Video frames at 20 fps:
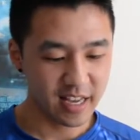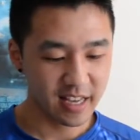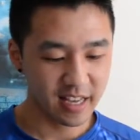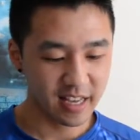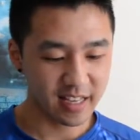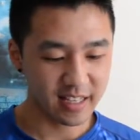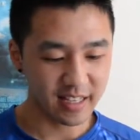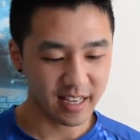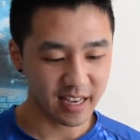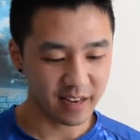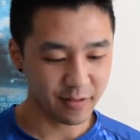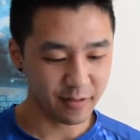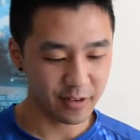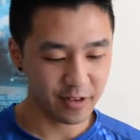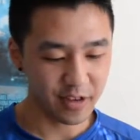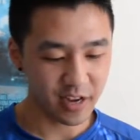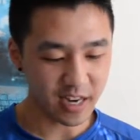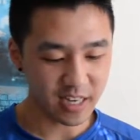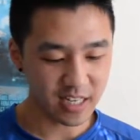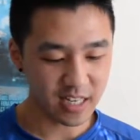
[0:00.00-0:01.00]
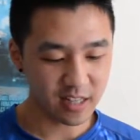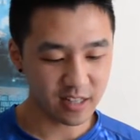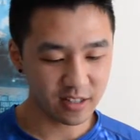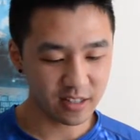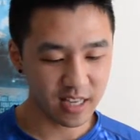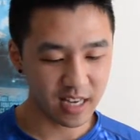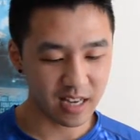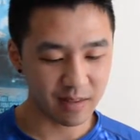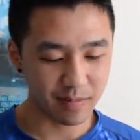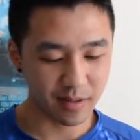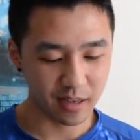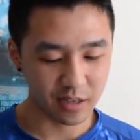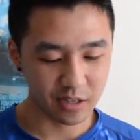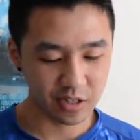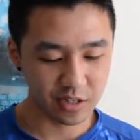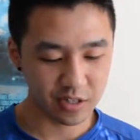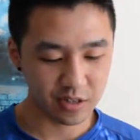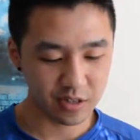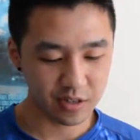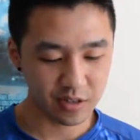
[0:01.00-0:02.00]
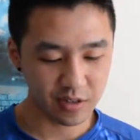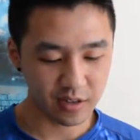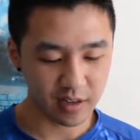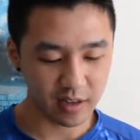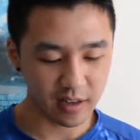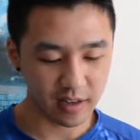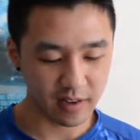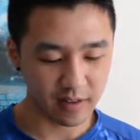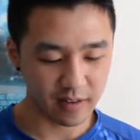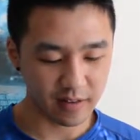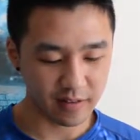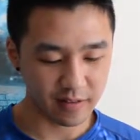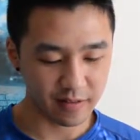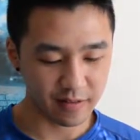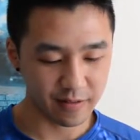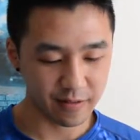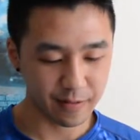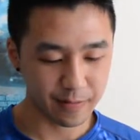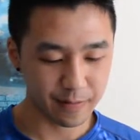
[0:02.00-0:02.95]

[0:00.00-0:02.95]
is that when you actually take a picture of